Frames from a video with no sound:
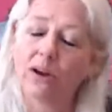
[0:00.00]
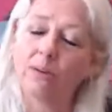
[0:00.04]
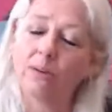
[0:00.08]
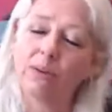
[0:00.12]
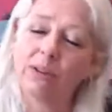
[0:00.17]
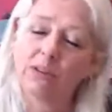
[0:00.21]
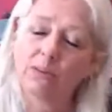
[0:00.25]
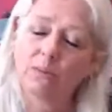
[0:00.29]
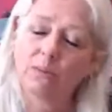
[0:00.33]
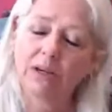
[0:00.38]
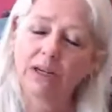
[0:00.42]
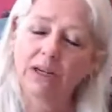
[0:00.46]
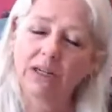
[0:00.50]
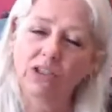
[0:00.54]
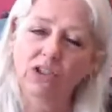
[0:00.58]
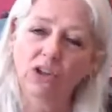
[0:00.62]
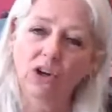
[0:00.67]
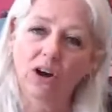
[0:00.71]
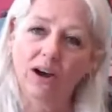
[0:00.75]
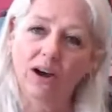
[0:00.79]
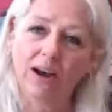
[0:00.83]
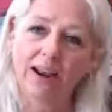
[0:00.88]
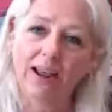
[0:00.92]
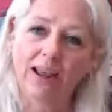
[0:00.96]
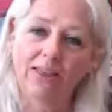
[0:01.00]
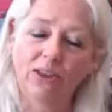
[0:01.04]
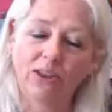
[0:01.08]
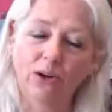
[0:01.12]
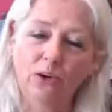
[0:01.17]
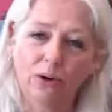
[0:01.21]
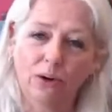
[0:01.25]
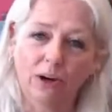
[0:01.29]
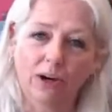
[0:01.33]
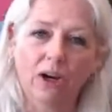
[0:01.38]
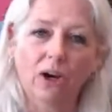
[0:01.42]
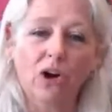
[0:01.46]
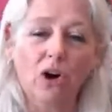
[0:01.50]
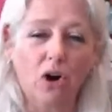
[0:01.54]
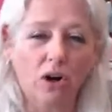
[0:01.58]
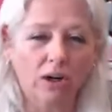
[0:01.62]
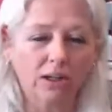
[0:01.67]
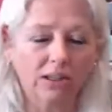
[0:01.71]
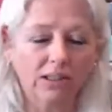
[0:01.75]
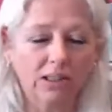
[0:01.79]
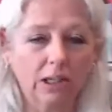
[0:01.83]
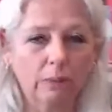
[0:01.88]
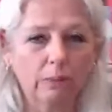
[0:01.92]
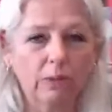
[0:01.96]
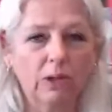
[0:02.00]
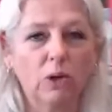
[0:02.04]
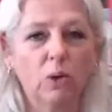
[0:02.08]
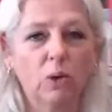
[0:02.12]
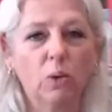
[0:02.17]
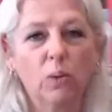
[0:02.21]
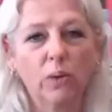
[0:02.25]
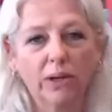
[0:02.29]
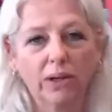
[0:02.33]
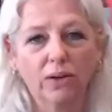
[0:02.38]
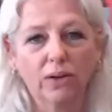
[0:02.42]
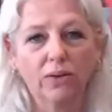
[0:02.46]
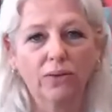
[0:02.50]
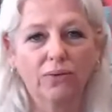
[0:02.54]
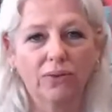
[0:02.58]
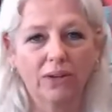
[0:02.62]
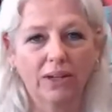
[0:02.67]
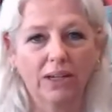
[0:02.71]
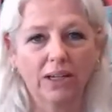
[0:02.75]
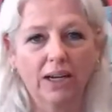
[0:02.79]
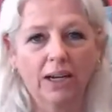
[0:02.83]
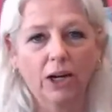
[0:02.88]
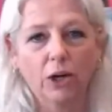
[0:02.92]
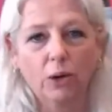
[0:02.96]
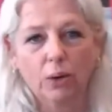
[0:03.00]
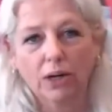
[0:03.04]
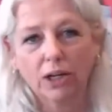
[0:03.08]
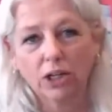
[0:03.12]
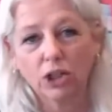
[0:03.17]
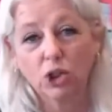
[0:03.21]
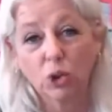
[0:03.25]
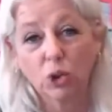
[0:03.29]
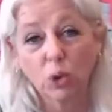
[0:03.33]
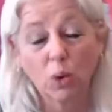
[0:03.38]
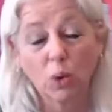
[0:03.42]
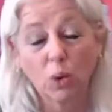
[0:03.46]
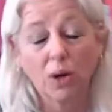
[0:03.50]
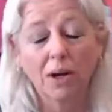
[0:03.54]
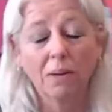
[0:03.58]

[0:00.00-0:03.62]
is being taught at the Cricut Card Summit will fit a Cricut Joy